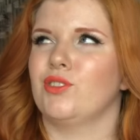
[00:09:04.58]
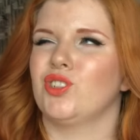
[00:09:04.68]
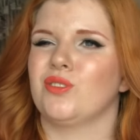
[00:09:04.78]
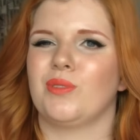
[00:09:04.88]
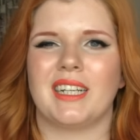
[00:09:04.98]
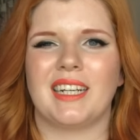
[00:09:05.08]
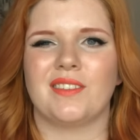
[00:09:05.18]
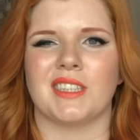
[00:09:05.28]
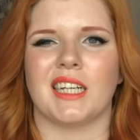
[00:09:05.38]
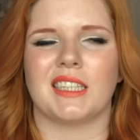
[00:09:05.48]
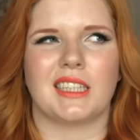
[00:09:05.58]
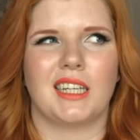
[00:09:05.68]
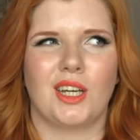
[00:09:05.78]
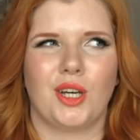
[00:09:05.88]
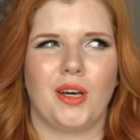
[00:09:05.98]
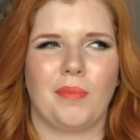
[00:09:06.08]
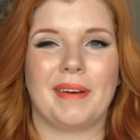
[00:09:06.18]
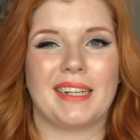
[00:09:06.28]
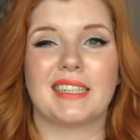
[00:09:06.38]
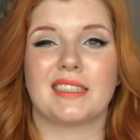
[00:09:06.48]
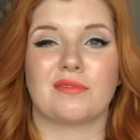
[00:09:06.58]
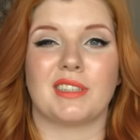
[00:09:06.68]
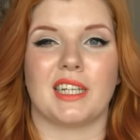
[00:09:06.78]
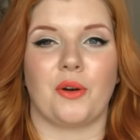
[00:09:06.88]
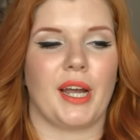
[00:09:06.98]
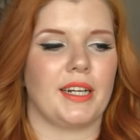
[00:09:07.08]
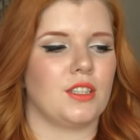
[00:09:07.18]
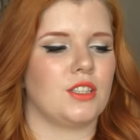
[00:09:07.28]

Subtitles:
even sure what it even does. But it is really great.